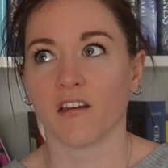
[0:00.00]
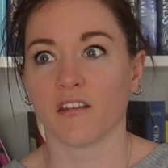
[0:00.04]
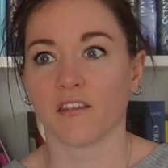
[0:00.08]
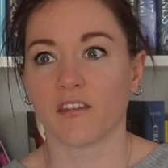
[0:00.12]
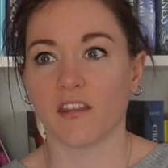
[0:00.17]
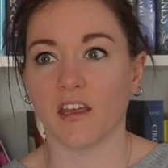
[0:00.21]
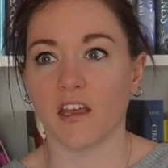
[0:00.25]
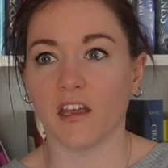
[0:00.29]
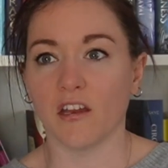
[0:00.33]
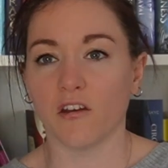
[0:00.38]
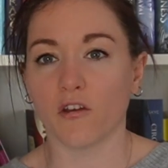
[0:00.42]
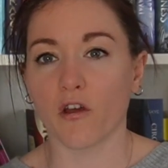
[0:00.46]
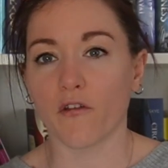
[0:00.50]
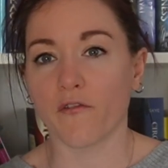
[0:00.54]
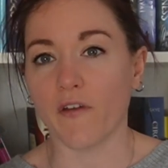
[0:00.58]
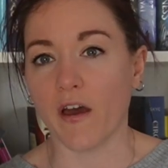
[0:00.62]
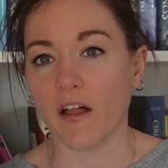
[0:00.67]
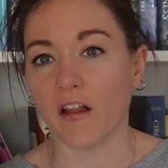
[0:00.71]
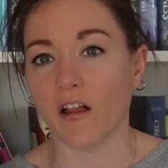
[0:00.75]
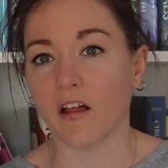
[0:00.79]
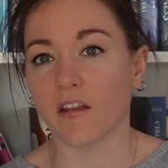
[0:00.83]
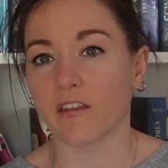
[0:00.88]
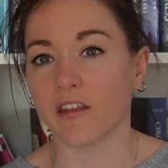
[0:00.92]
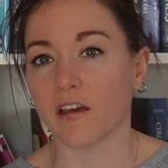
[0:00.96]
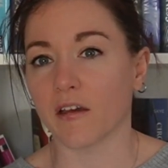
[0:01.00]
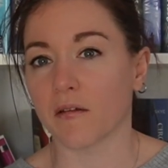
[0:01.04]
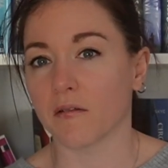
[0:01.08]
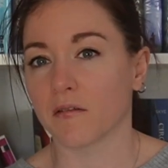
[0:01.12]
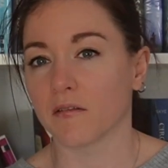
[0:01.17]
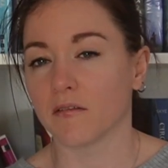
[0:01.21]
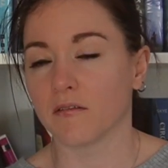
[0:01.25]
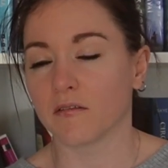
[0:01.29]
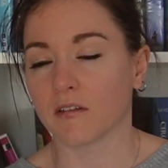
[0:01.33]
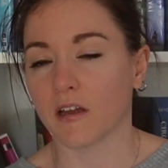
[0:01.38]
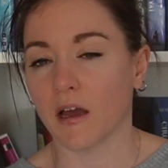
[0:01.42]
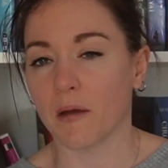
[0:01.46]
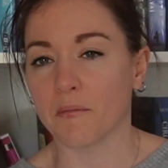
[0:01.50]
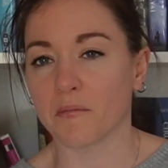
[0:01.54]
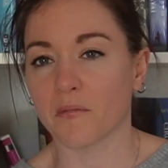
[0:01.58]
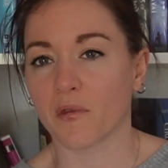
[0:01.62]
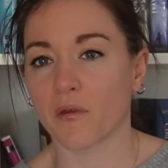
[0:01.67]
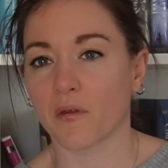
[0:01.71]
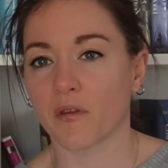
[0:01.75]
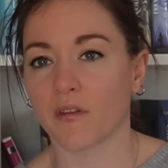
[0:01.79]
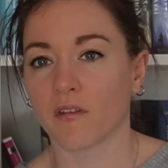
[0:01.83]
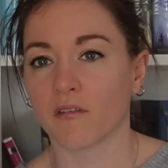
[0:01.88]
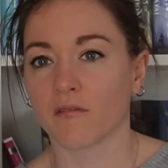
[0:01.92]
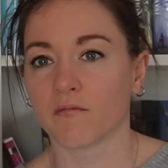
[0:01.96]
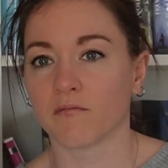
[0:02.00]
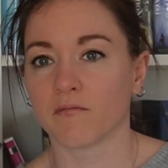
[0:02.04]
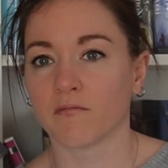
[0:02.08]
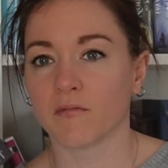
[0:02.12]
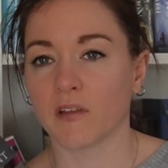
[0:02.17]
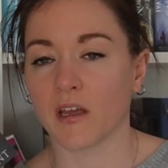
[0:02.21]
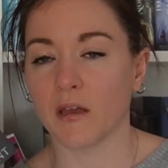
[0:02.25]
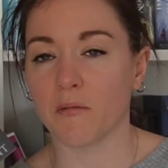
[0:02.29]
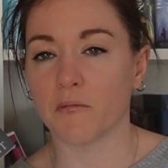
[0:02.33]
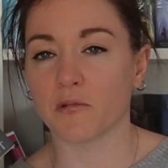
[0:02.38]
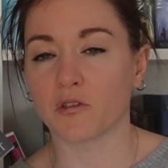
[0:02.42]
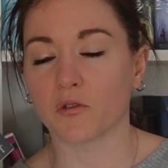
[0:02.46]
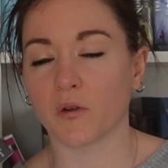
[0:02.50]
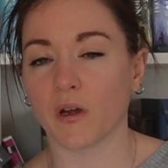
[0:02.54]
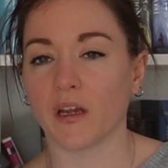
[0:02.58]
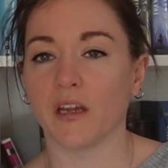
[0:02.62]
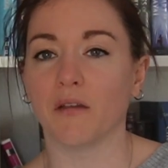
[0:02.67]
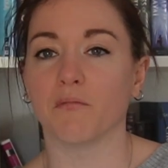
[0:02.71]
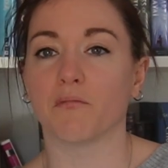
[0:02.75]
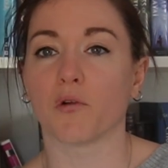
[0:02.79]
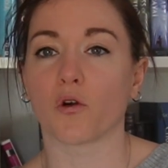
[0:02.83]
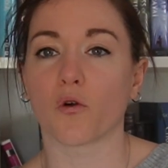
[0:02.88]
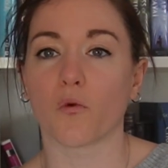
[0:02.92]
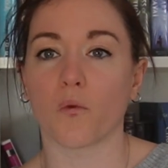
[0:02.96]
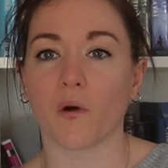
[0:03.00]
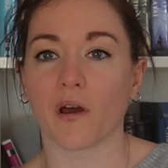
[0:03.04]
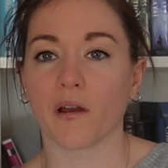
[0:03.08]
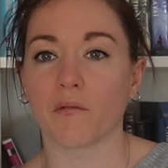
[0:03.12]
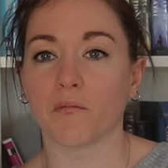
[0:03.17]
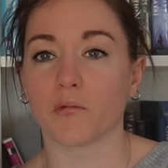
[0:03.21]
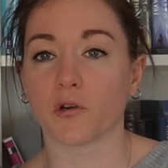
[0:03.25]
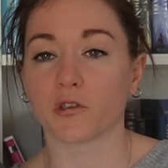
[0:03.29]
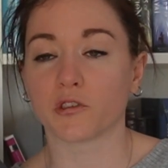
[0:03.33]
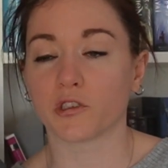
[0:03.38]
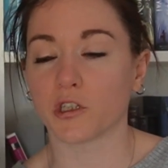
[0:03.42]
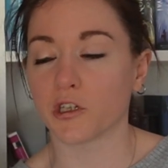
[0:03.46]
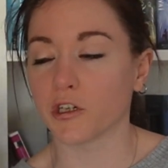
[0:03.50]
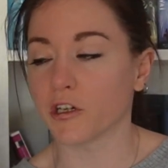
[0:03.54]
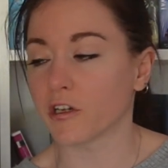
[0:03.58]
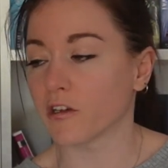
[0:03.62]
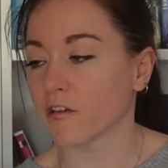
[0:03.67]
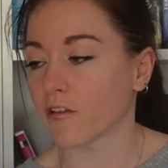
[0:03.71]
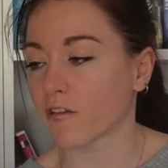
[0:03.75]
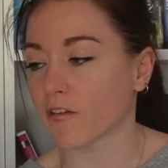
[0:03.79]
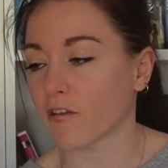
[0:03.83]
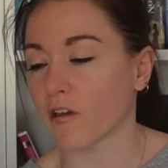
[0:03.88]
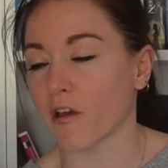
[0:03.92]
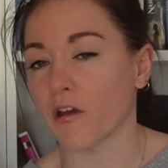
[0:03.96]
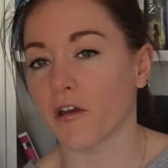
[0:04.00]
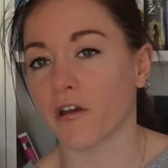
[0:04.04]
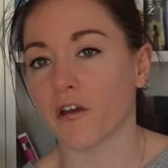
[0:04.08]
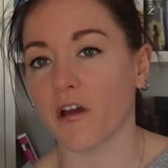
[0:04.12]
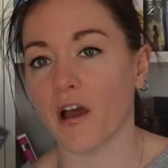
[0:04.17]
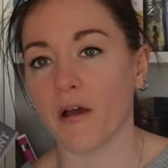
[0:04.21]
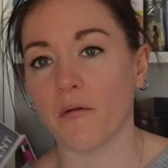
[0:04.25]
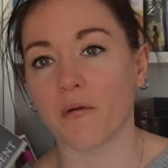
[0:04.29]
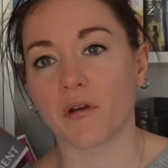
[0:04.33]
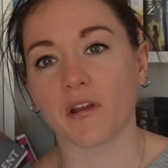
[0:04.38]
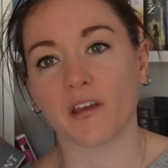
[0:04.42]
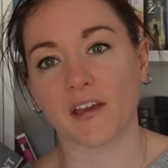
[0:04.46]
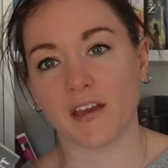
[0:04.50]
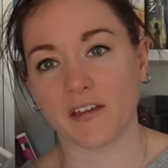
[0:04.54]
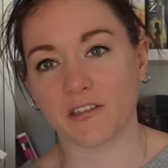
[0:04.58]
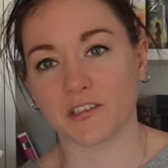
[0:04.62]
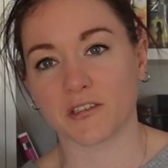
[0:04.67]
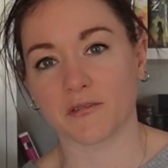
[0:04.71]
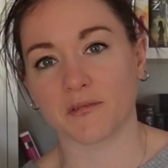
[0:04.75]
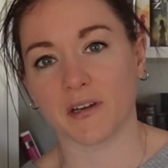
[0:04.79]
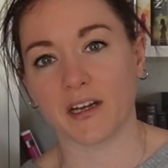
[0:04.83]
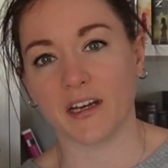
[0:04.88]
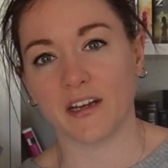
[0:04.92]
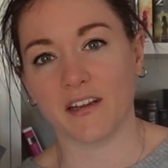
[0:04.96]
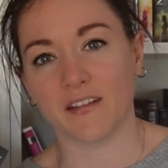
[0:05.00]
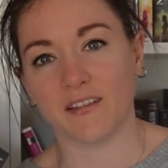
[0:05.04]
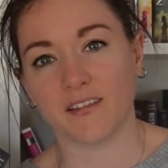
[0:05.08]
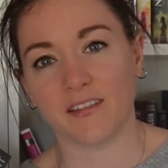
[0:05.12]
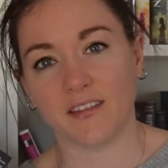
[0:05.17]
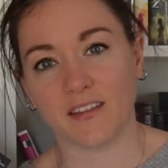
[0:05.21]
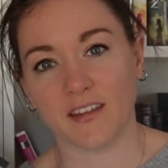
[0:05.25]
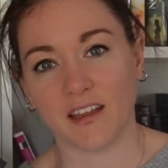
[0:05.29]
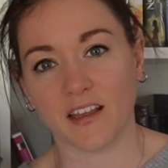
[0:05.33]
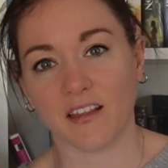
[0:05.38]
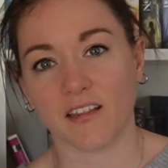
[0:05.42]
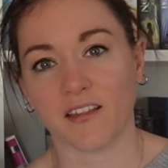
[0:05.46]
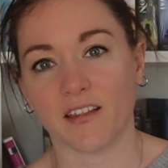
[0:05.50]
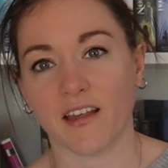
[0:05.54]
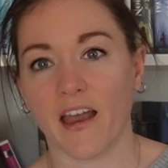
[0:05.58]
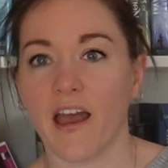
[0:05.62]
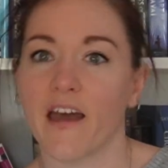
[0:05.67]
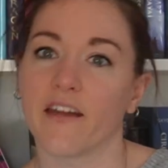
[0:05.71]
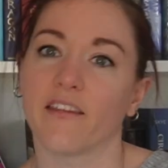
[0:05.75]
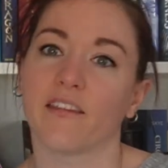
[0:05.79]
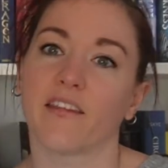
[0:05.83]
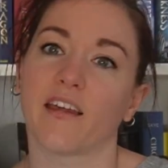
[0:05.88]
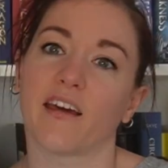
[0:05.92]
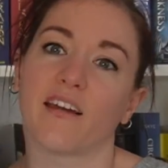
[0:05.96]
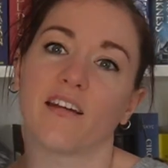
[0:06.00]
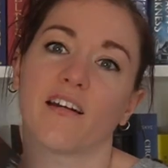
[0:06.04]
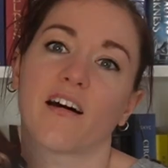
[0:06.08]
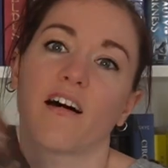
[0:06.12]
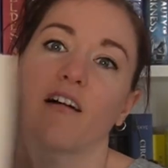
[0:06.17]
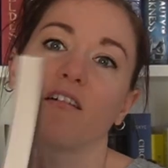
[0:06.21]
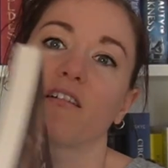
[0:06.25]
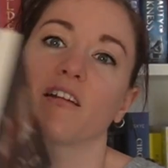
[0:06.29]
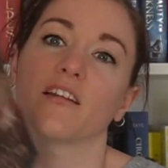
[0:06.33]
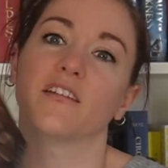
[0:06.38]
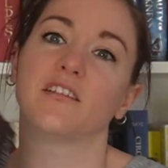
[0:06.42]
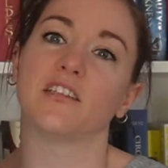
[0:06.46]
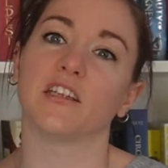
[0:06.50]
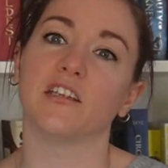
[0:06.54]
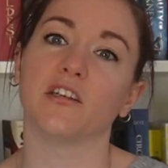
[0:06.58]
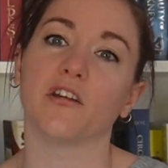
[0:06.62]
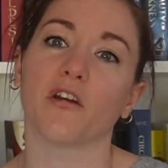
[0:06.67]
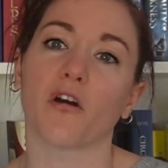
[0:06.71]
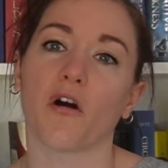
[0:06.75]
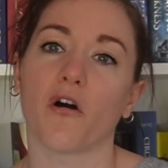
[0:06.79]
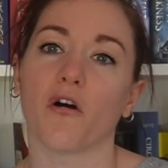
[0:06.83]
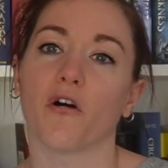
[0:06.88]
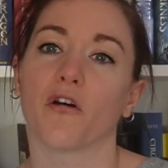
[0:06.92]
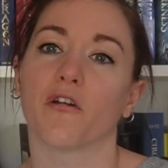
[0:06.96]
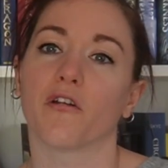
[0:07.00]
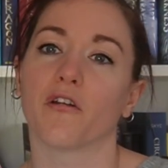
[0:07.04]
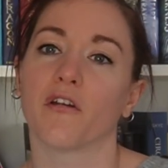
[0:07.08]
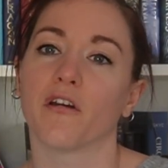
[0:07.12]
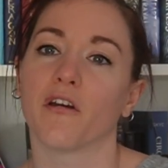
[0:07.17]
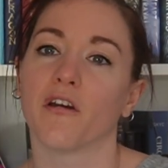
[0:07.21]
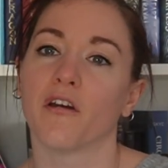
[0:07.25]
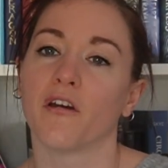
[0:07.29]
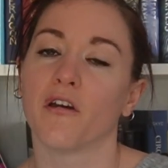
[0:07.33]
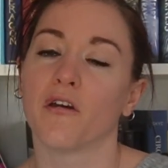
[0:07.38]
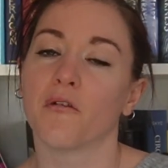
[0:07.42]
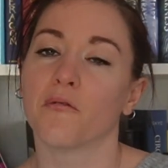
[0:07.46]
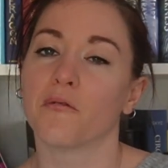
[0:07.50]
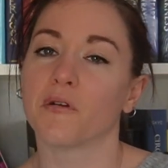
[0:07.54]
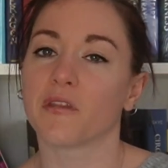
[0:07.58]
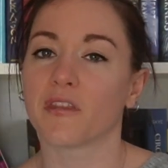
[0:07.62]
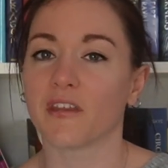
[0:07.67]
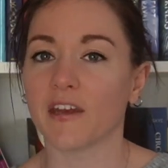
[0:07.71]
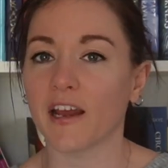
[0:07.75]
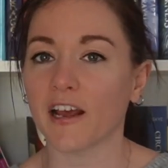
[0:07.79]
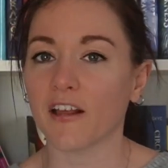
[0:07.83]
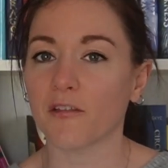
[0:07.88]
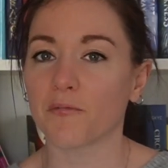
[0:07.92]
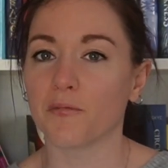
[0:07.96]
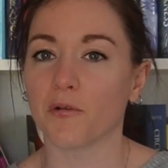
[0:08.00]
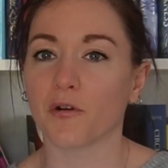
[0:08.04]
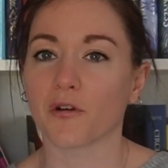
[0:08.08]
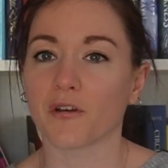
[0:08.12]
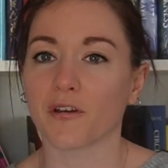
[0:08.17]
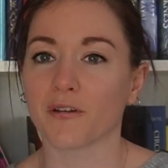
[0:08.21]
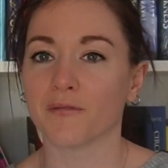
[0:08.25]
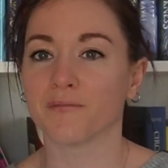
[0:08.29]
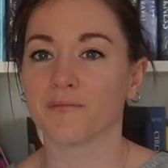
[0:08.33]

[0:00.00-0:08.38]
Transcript: the novella that comes in between book 1 and book 2, so I want to get to read this and then I'll continue on with the next book.